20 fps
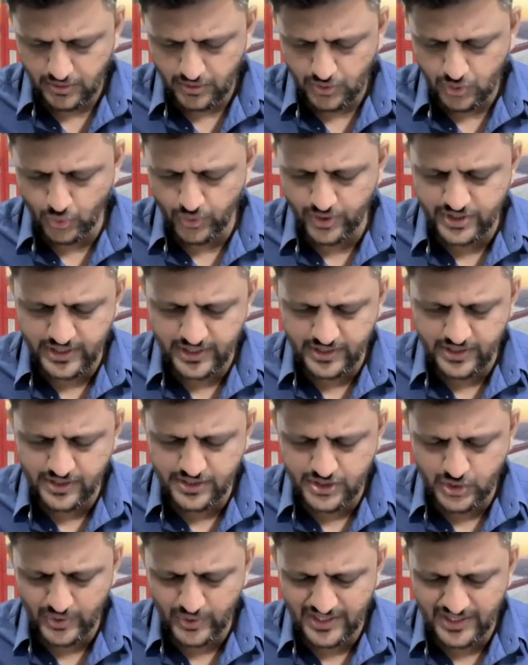
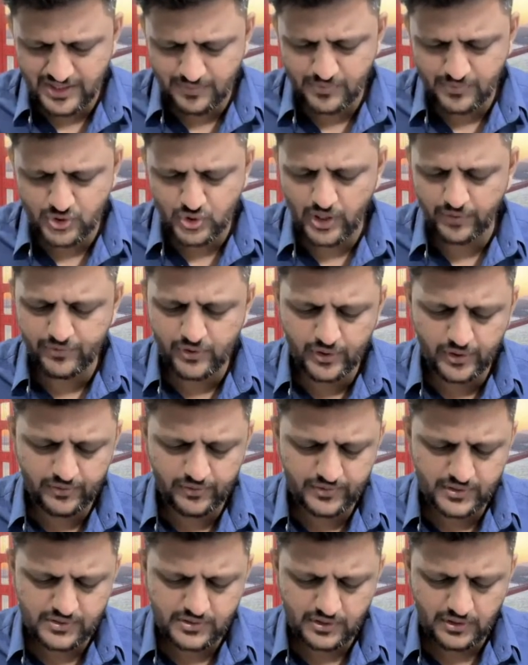agency, you understand much? Have you heard of
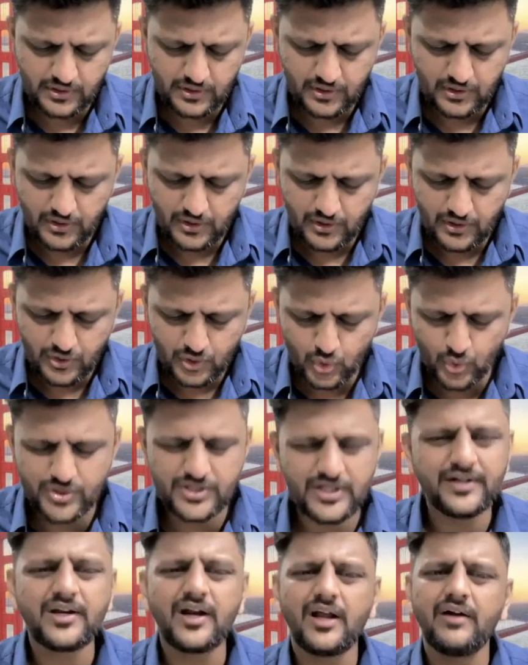this? Tours
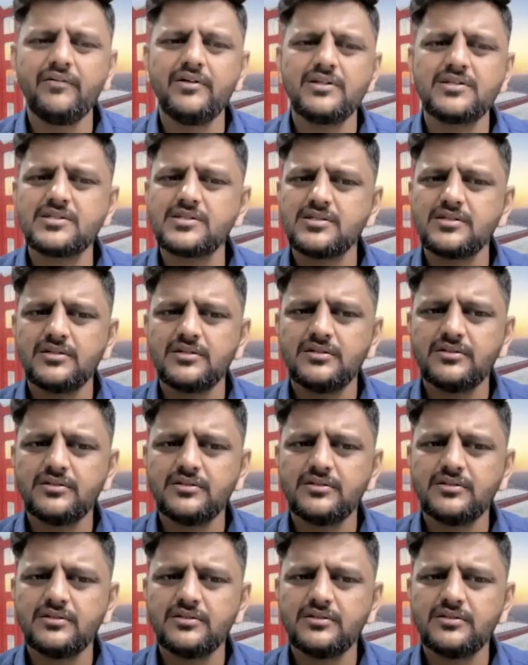and travels.